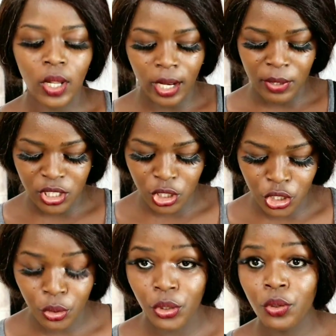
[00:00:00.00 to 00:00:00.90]
So let me
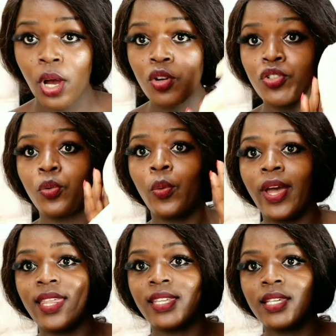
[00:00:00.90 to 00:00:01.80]
just show you how to
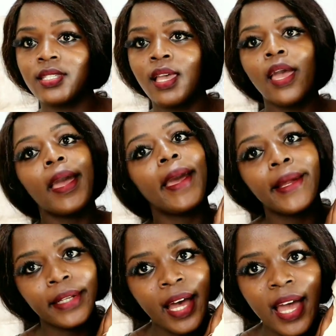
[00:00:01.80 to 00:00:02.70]
wear these.
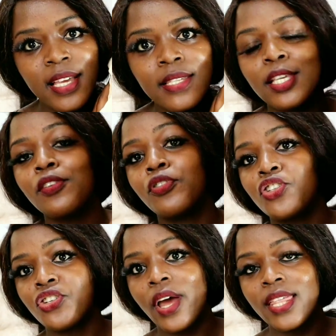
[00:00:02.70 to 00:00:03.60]
And guys,
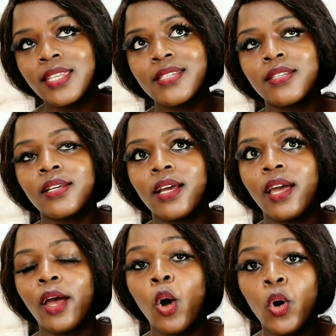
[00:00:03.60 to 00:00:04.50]
if you try this
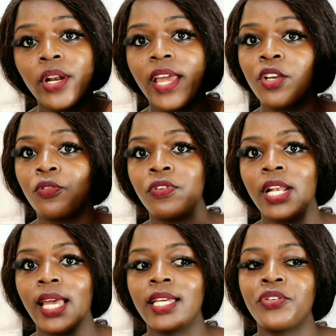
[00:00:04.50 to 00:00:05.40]
uh, on and you
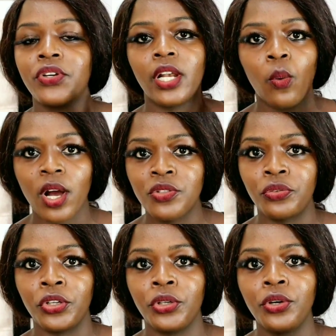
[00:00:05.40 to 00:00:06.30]
feel like it really
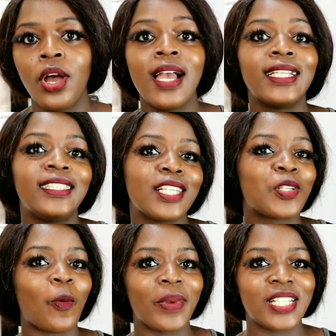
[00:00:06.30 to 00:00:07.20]
worked for you,
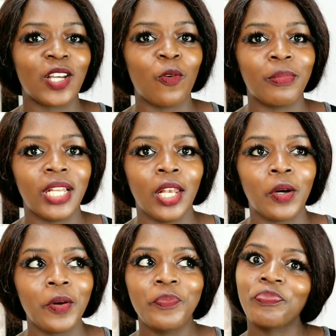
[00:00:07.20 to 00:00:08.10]
just comment down
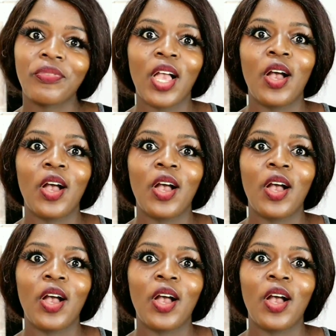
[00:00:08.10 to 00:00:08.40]
below,